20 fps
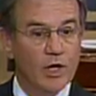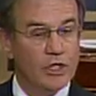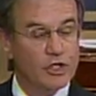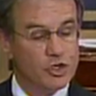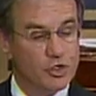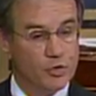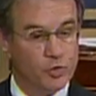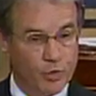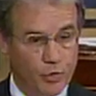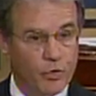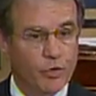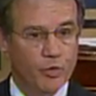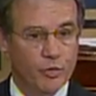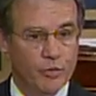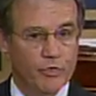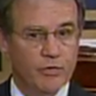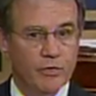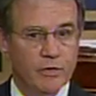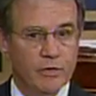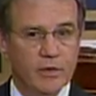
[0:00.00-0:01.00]
is
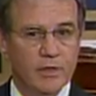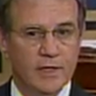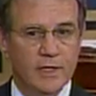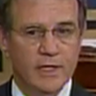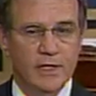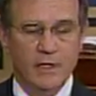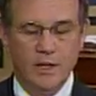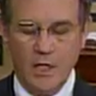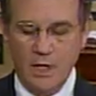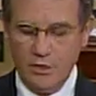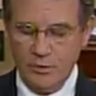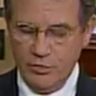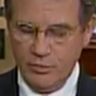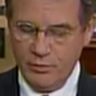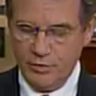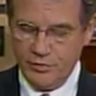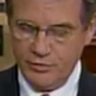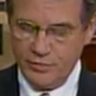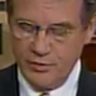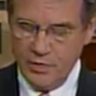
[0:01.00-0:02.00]
truth in
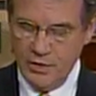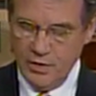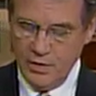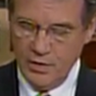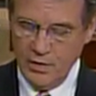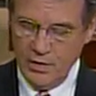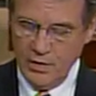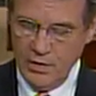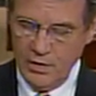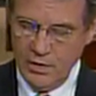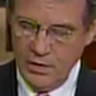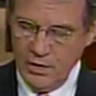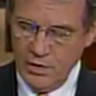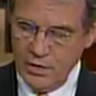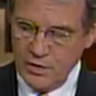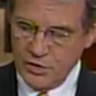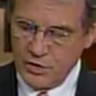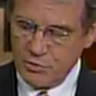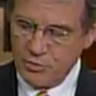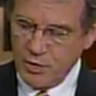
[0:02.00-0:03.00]
Honduras,
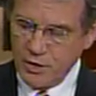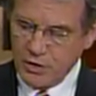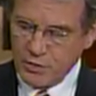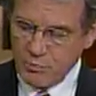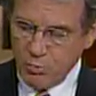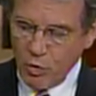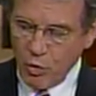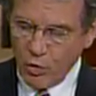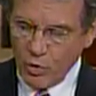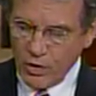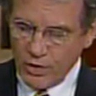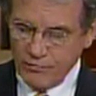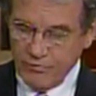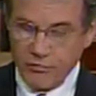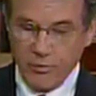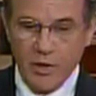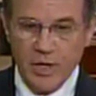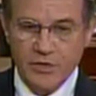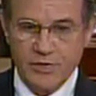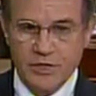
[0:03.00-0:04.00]
speaks poorly
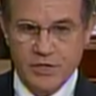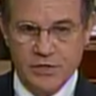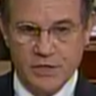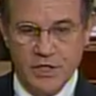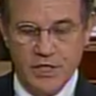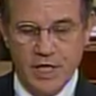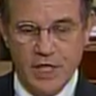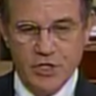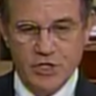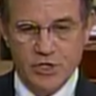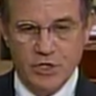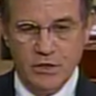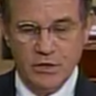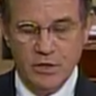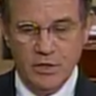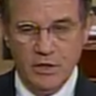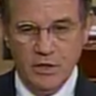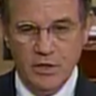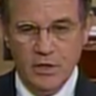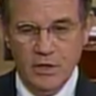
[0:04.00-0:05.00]
for us as a nation,
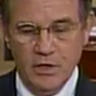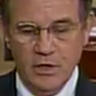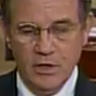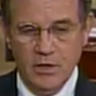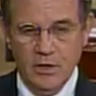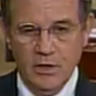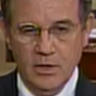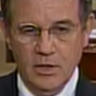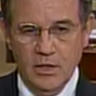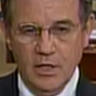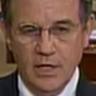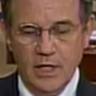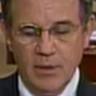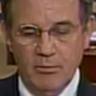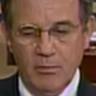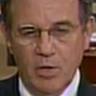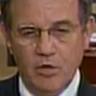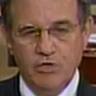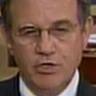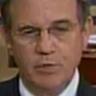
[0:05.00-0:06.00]

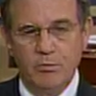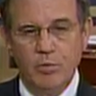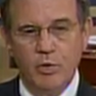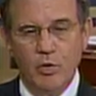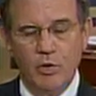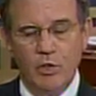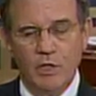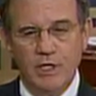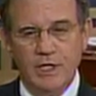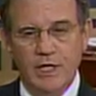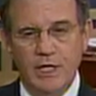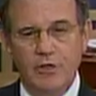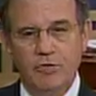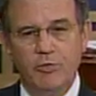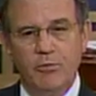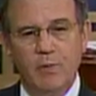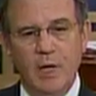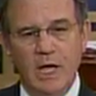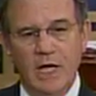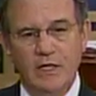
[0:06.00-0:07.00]
and most importantly,
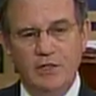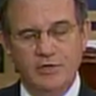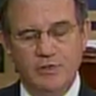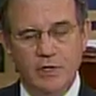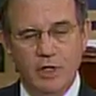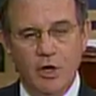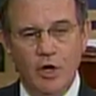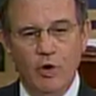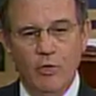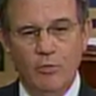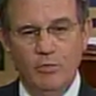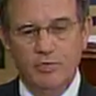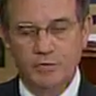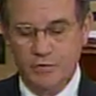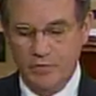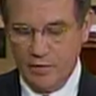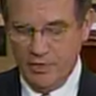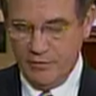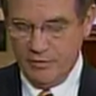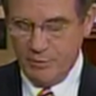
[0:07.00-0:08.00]
undermines the
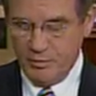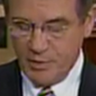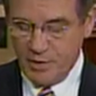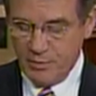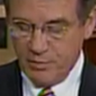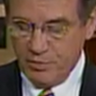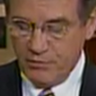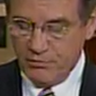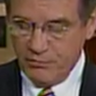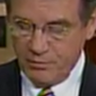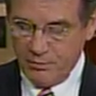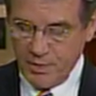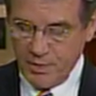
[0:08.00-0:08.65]
hopes of the people from